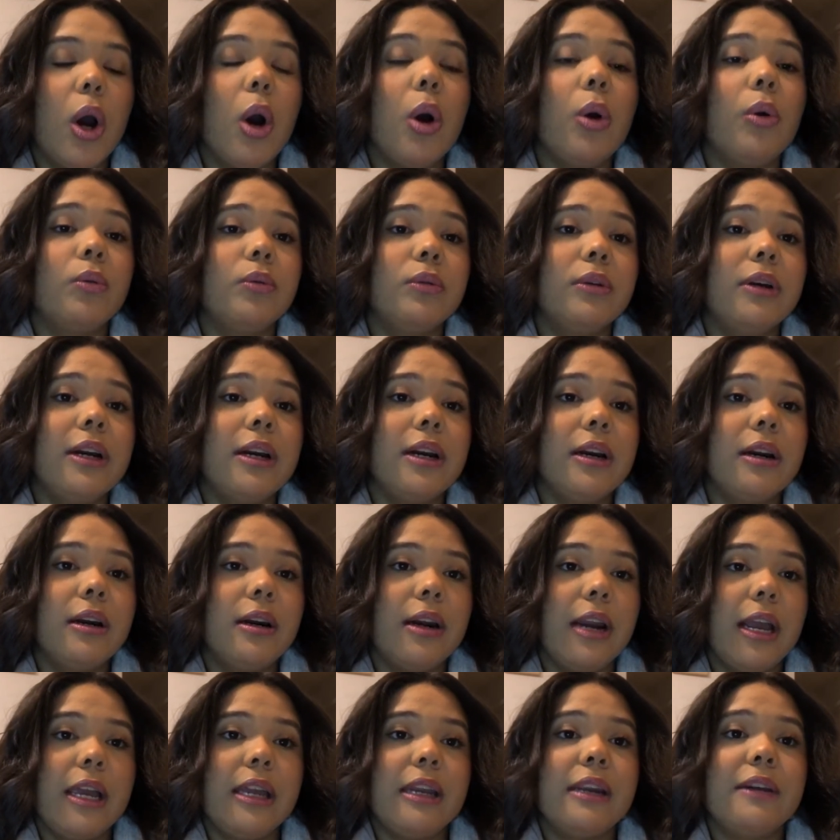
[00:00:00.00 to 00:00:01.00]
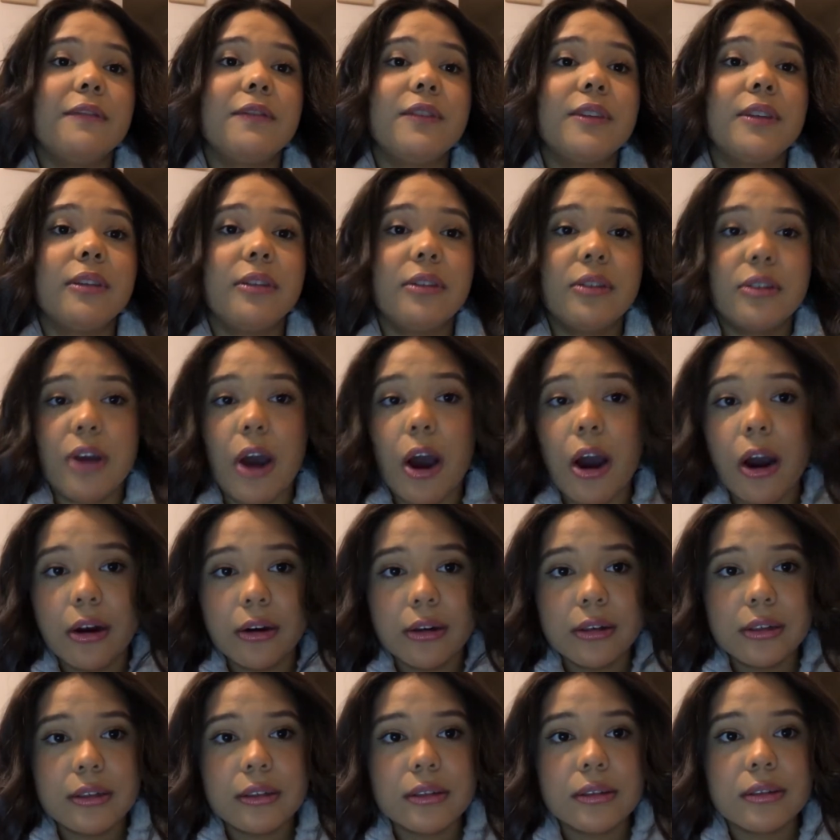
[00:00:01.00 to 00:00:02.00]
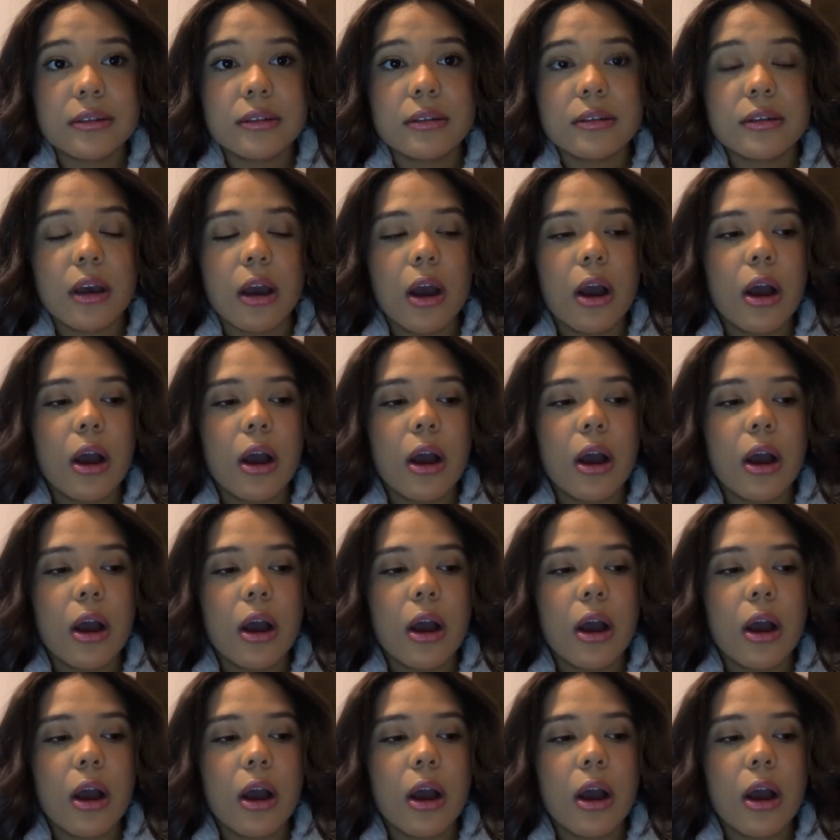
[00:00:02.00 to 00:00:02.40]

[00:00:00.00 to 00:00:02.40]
own native tongues